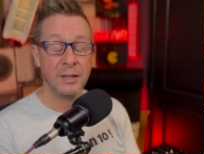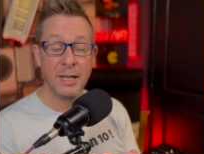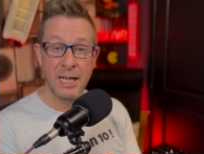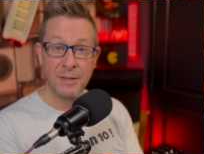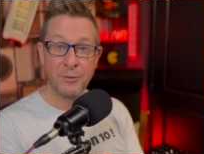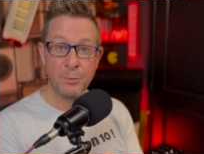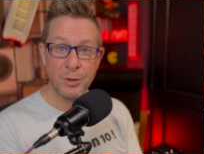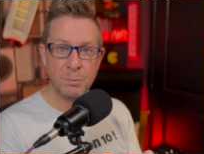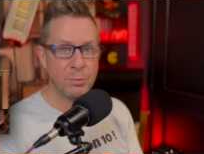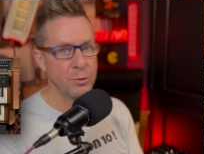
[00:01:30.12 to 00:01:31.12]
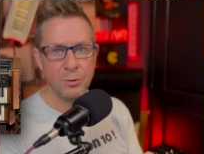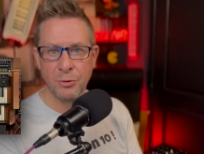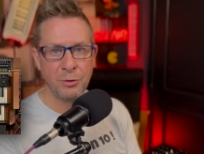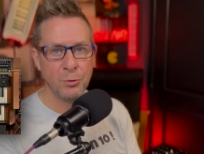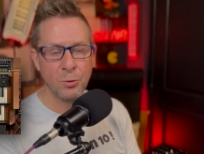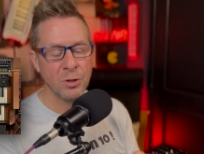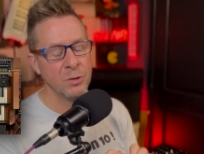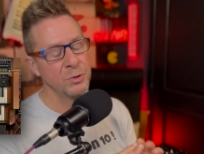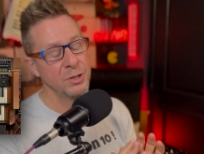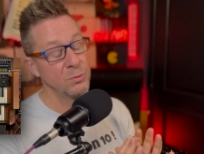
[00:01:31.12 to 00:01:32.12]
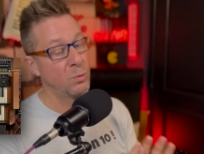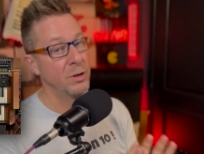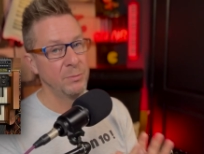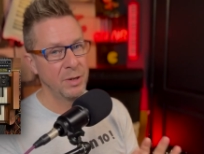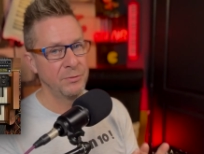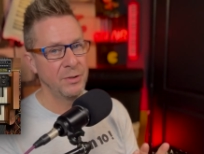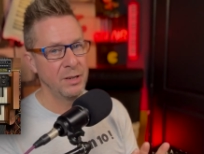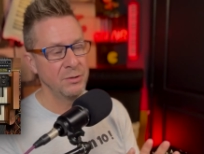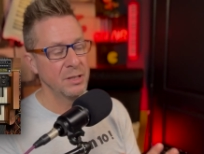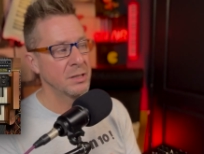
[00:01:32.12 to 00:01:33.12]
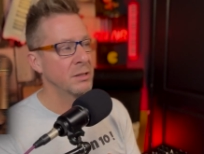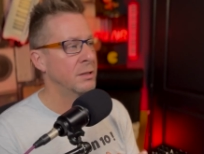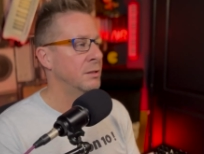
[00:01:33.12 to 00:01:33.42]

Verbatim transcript: The infamous Blue 3 organ, which is one of my favorites.